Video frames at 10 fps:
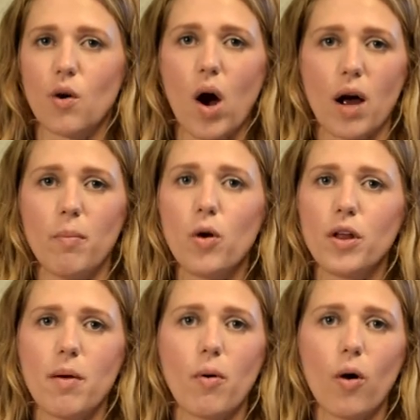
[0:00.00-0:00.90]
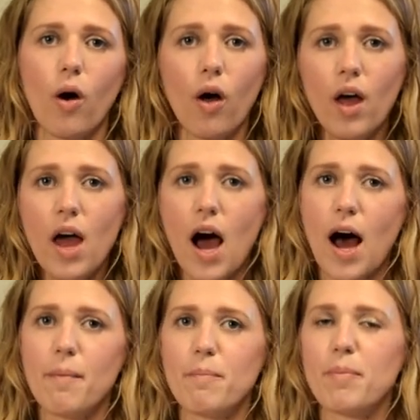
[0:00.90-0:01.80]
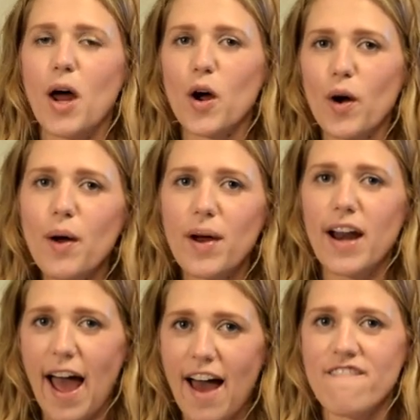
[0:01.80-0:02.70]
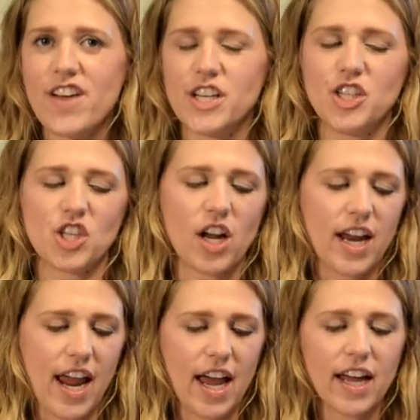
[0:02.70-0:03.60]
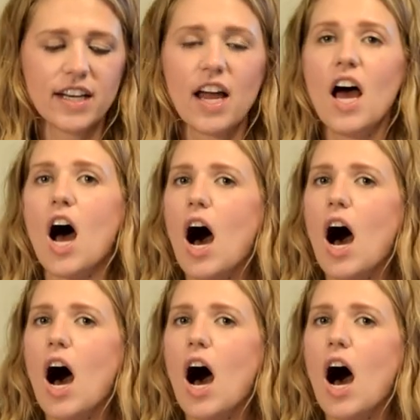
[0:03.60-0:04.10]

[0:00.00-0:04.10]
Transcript: and guacamole bowl. Um, but a great way to have veggies on hand.